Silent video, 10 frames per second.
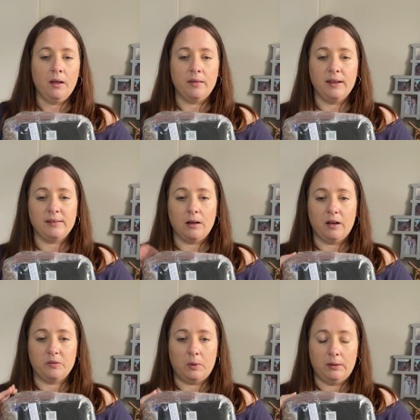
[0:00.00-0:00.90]
This
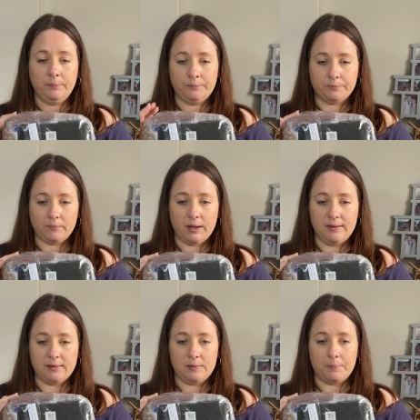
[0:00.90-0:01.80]
last one
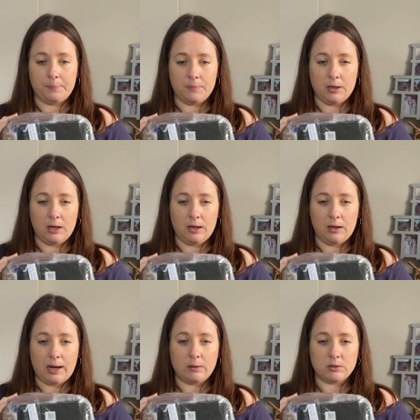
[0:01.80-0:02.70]
is a,
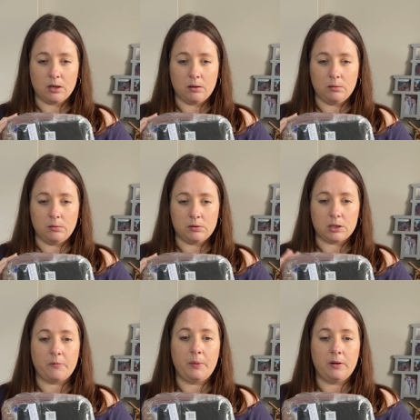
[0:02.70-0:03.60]
a household.
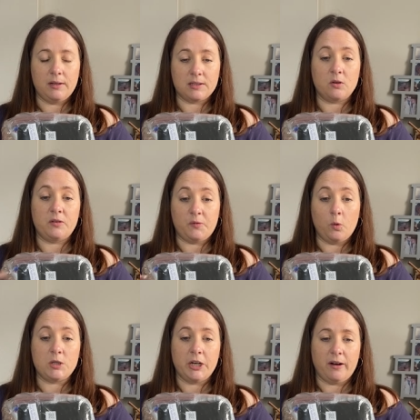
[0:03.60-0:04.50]
So I put it's, it's
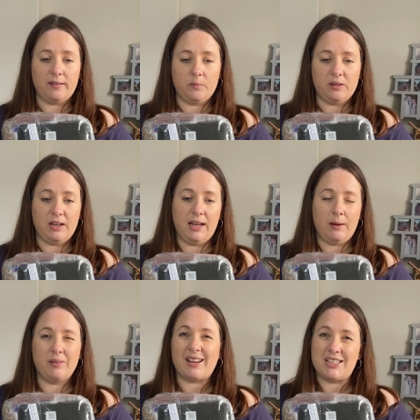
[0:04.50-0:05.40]
40 items in
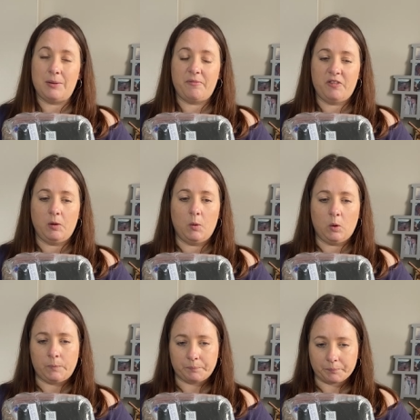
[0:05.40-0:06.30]
here. There's actually a few
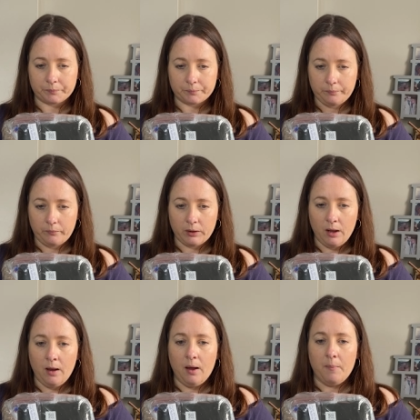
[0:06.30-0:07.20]
more.
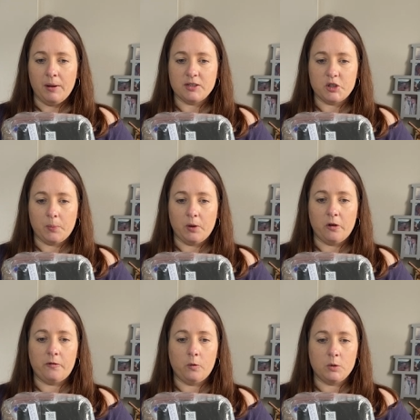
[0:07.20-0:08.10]
But it's a job lot
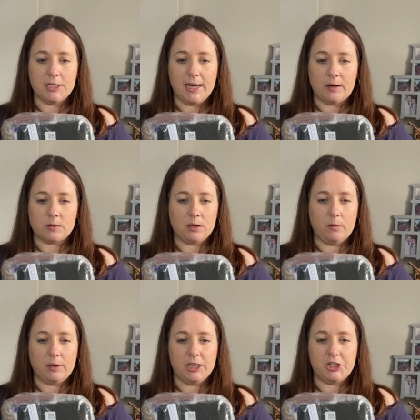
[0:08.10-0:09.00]
of 40
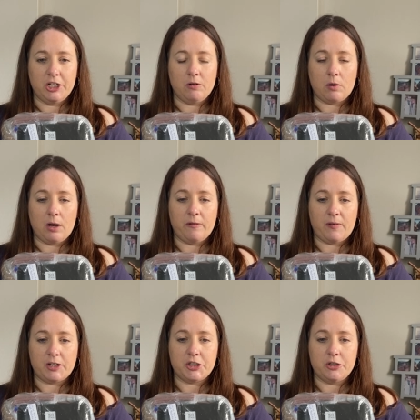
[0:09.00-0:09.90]
household, kitchen craft,
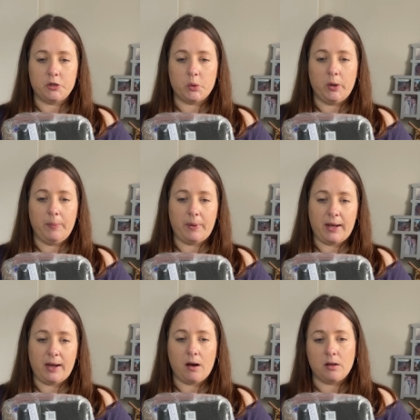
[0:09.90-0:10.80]
fashion, toy,
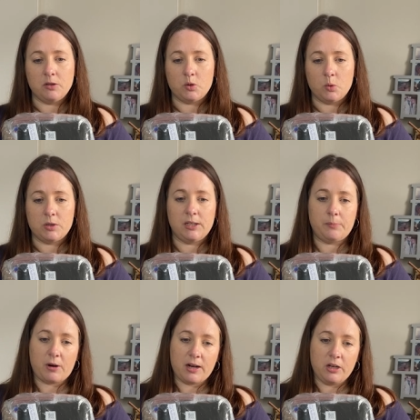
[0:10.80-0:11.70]
pet,
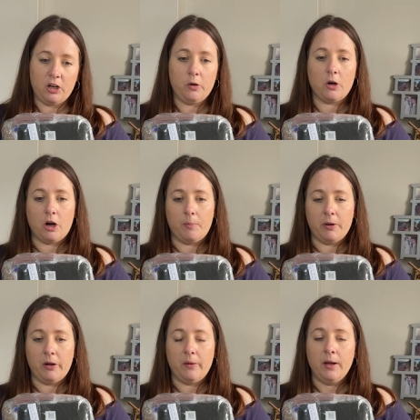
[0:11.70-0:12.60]
unsorted, brand new, car
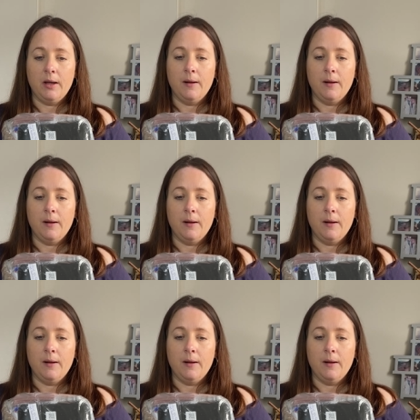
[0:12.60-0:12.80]
boot.